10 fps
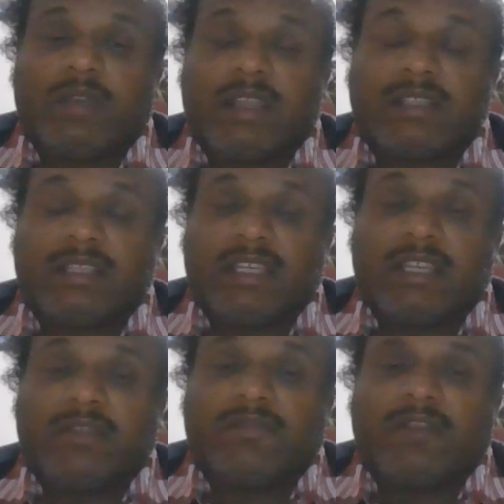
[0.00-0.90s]
can say,
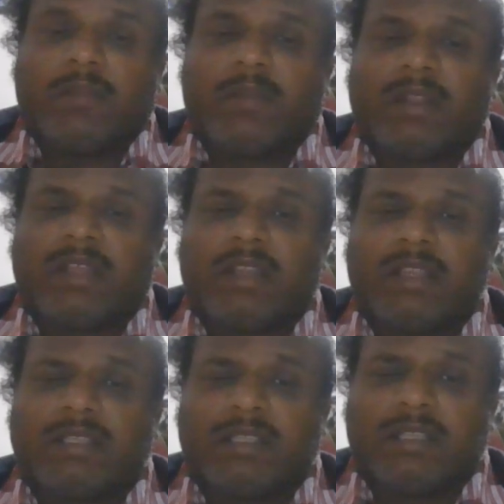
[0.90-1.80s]
if one brother
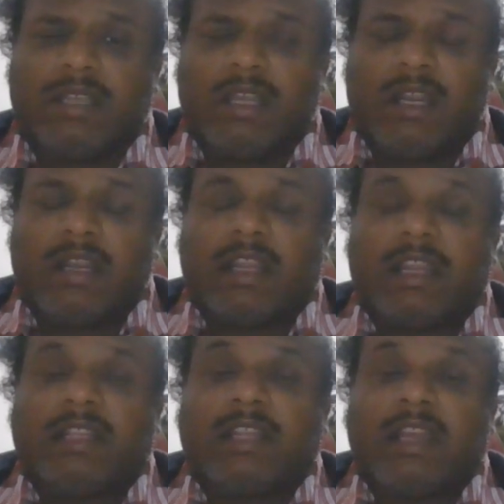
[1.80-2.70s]
is
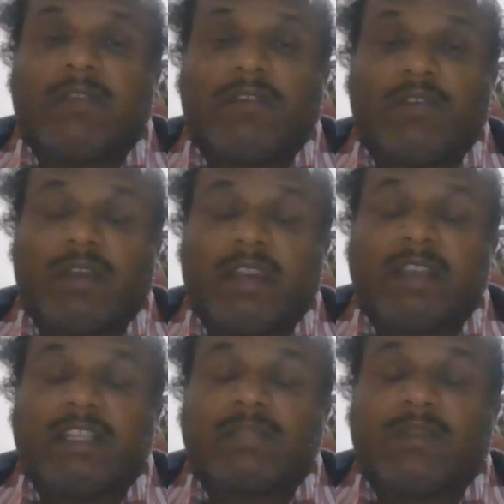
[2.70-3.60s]
telling that I want to create
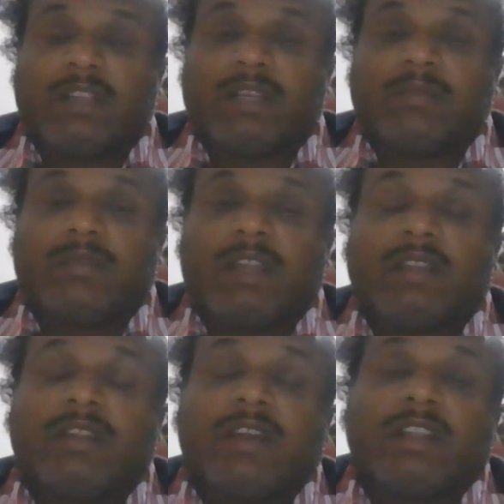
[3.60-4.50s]
this project,
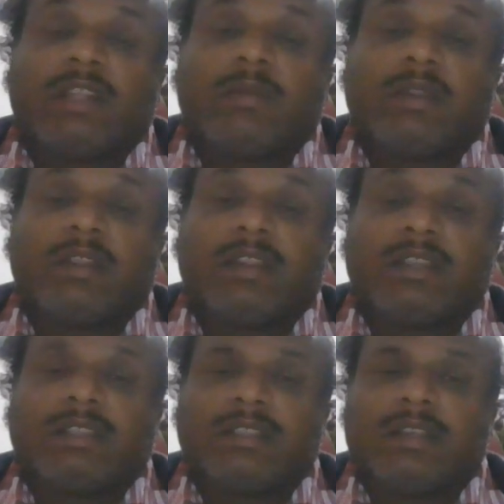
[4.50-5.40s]
and the another brother
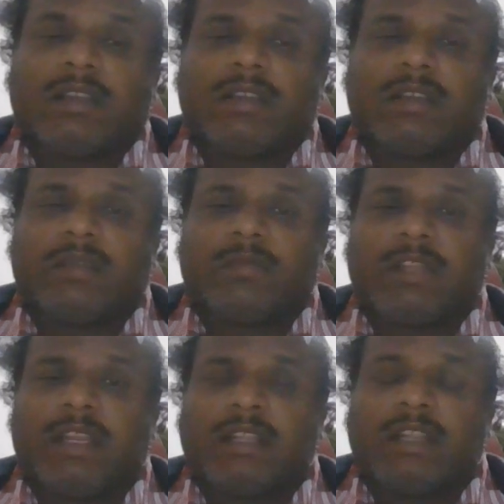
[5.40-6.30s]
is
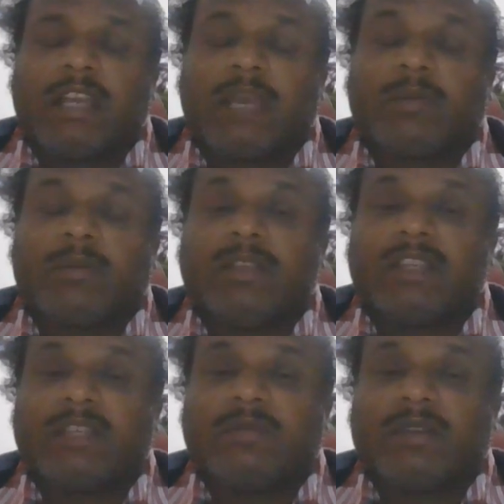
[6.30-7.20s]
telling that I am a
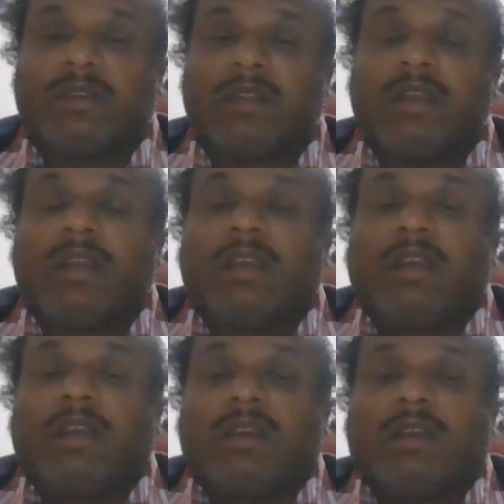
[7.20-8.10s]
businessman,
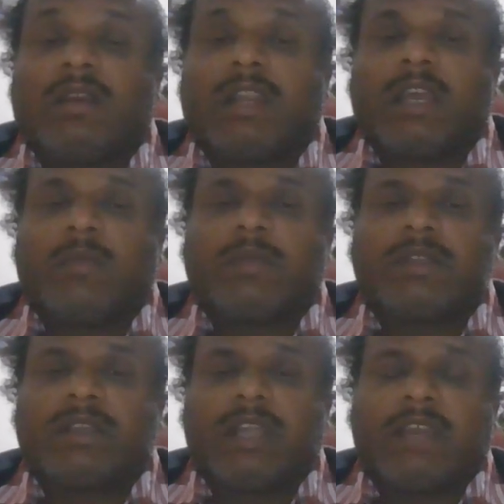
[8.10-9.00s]
and I am
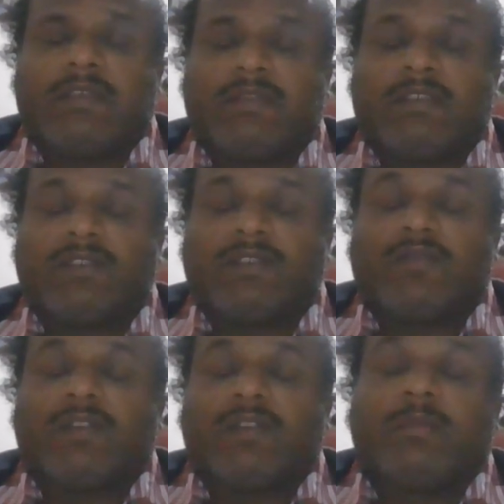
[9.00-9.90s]
basically having one
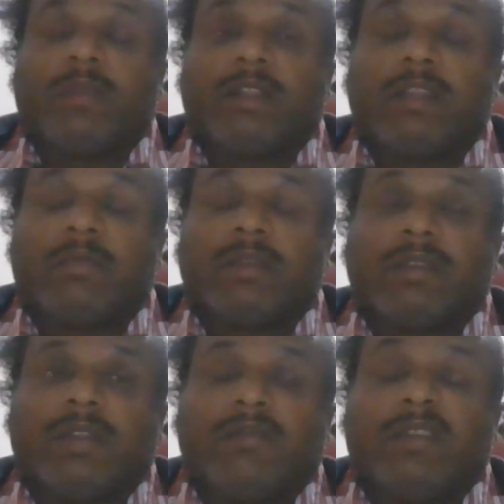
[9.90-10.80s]
software company, then
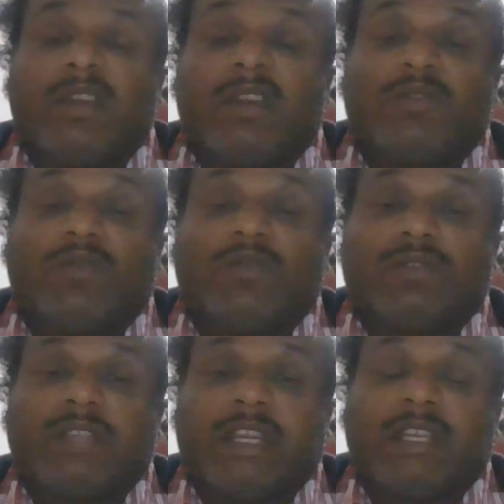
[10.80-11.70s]
basically we have to
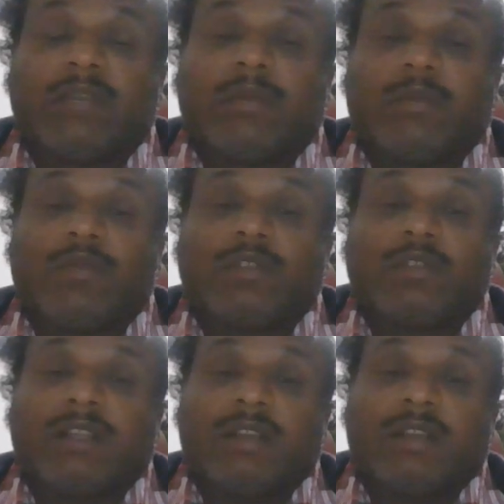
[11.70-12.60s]
sign a
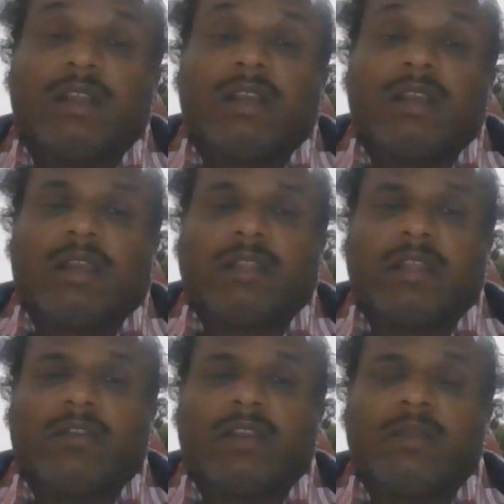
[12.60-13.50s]
proposal, and
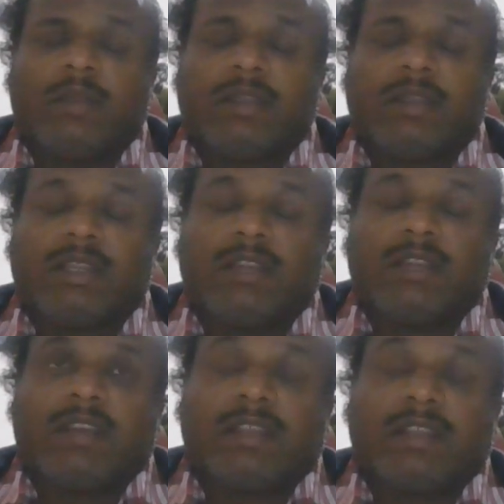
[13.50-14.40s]
then only basically we
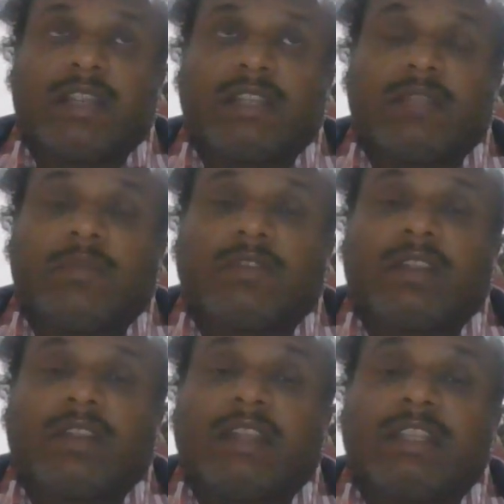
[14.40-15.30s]
can start the
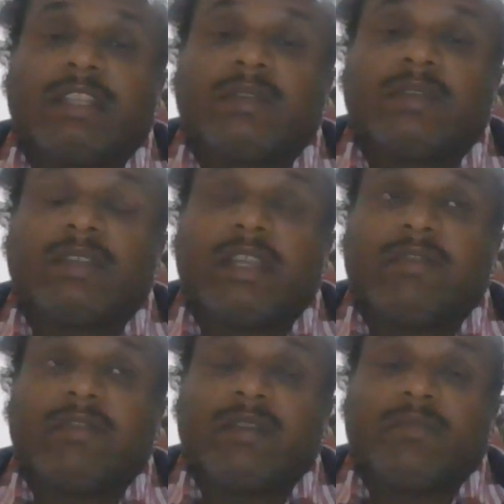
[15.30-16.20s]
project. Like this, basically
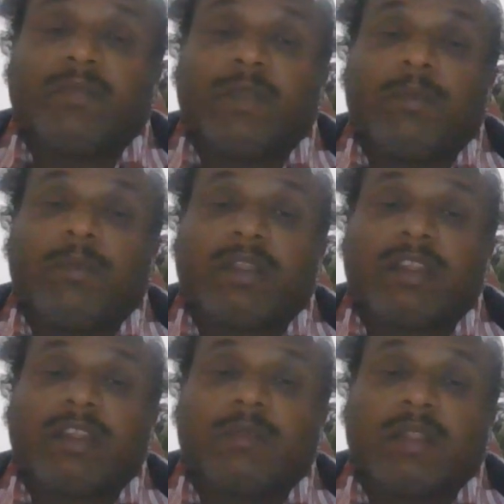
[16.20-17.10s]
even the
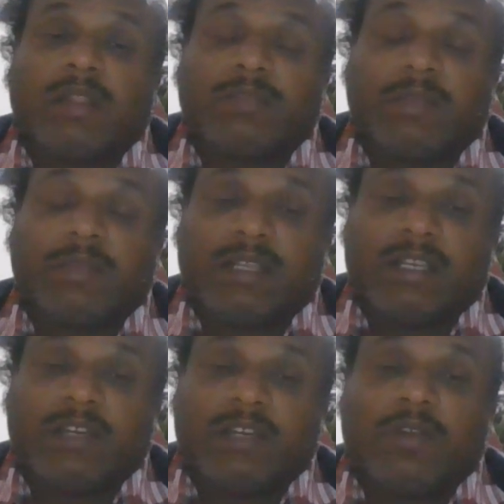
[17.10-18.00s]
brothers
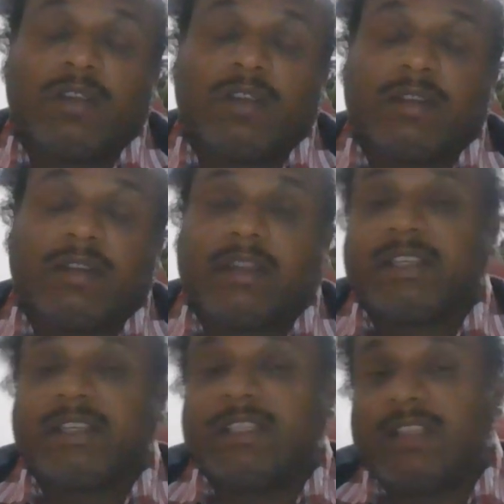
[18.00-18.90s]
basically don't trust
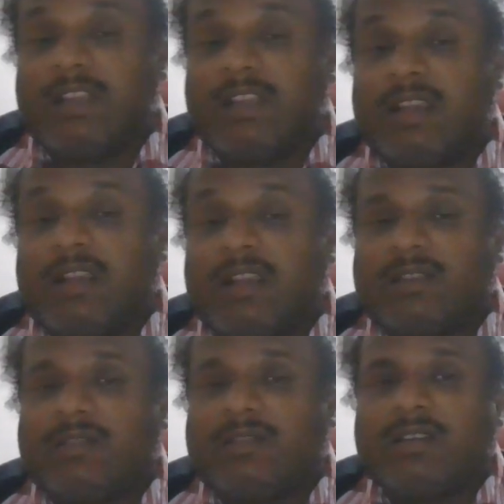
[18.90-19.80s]
each other.
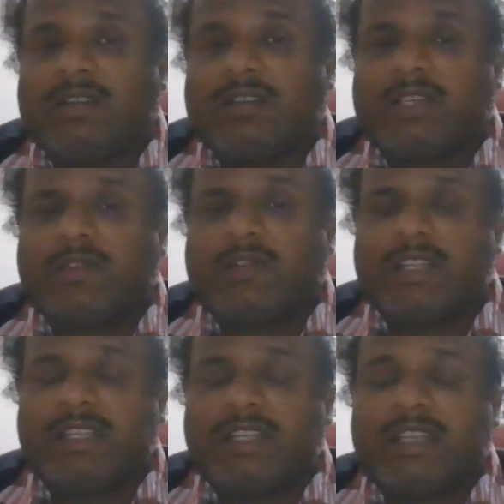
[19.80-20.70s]
So the situation
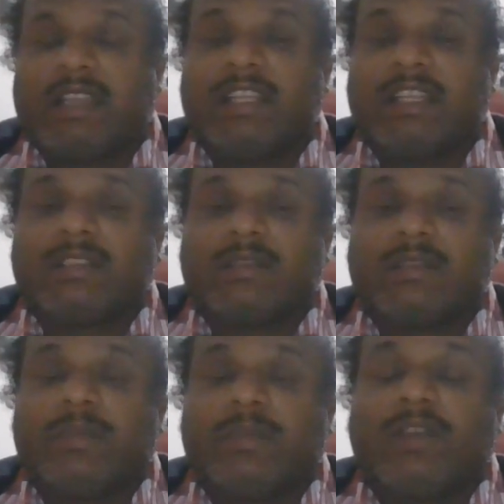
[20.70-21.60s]
is like this,
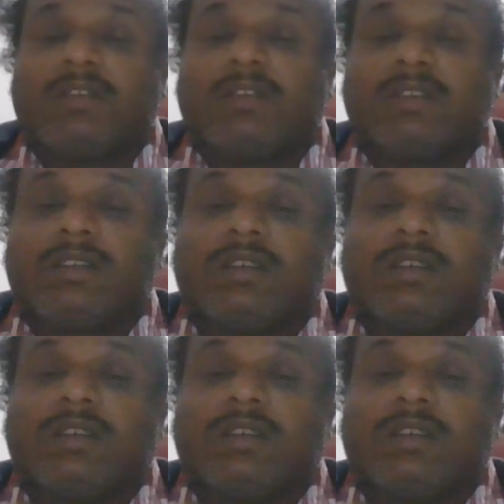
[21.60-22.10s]
because